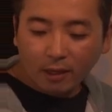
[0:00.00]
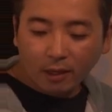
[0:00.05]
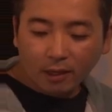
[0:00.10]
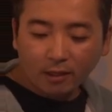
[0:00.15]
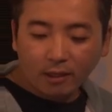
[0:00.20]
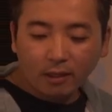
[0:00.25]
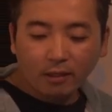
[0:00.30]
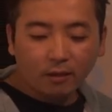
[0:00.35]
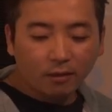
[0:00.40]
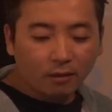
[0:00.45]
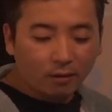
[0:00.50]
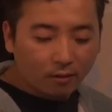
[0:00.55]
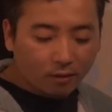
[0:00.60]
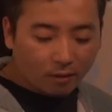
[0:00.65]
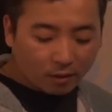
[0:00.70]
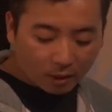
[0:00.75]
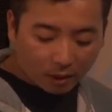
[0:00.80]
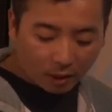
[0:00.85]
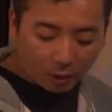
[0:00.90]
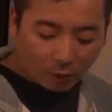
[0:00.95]
I think
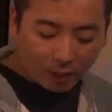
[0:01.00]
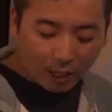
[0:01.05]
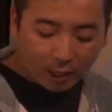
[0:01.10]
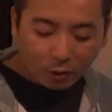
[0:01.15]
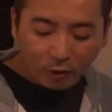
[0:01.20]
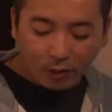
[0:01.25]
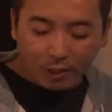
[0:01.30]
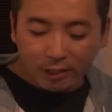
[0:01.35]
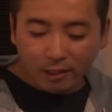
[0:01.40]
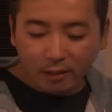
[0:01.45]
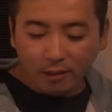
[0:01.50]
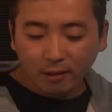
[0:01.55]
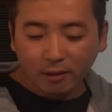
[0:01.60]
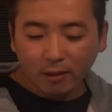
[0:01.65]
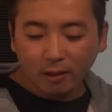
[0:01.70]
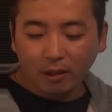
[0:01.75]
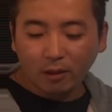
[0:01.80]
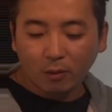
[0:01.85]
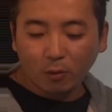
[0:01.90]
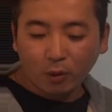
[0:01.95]
gradually
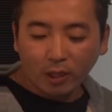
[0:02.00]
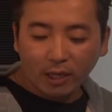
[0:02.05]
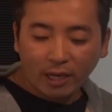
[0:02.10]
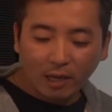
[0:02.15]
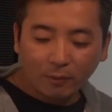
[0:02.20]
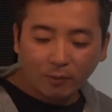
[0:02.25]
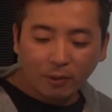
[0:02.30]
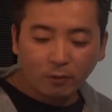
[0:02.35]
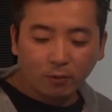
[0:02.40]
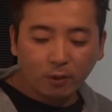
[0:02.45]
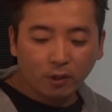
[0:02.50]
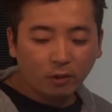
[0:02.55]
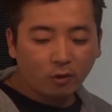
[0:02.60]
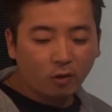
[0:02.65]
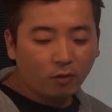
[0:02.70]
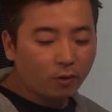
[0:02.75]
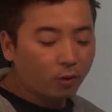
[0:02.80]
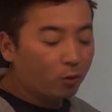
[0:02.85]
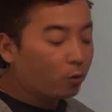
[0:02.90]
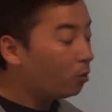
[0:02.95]
what happened
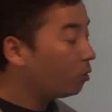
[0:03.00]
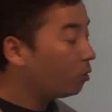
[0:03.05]
was over the